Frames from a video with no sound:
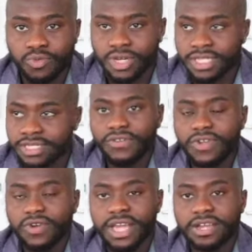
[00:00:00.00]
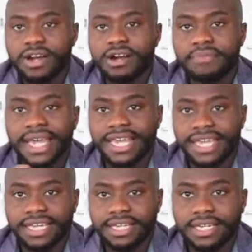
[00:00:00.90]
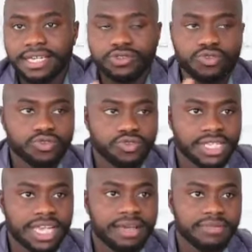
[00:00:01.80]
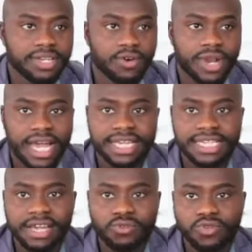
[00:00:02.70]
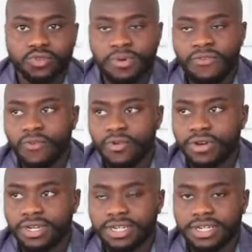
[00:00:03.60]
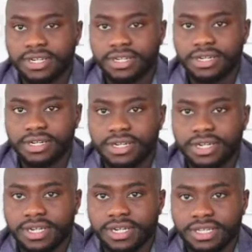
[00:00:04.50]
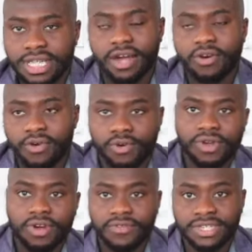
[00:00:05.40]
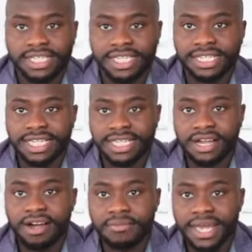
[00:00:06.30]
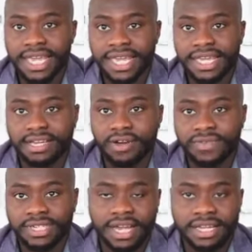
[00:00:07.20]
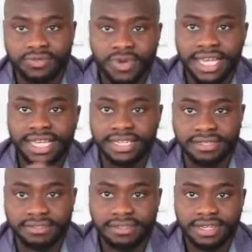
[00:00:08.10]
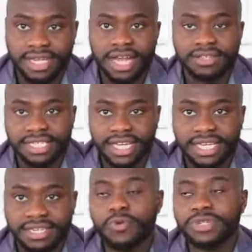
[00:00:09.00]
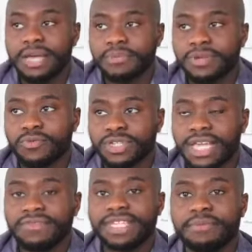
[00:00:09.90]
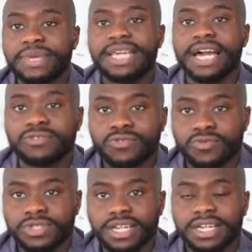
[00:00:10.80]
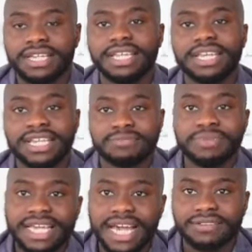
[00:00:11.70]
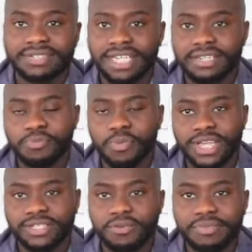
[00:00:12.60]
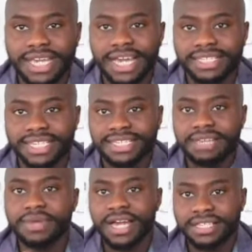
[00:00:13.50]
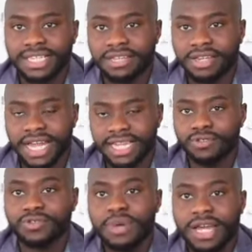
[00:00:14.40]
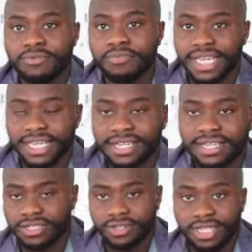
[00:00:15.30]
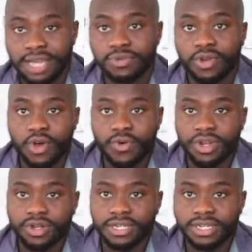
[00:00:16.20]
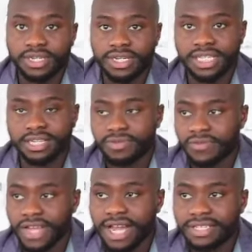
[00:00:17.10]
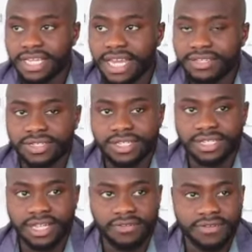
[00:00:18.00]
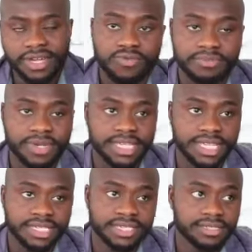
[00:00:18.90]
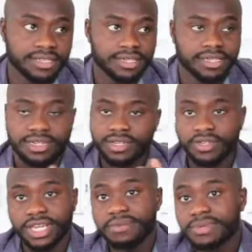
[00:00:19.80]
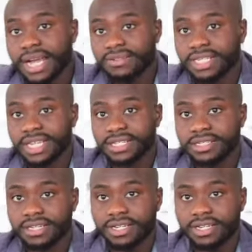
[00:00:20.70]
was, if you know that you can't make it, you to let me know like a day or two before. That, oh, okay, obviously these days I can't make it. Obviously I can quickly cancel it. What was happening was, every time he cancels, they think it's me cancelling, but it's not me cancelling, it's him cancelling, and it looks bad on me. He just kept on going on in terms of the cancellation and stuff. I called him, I said, listen, you keep cancelling,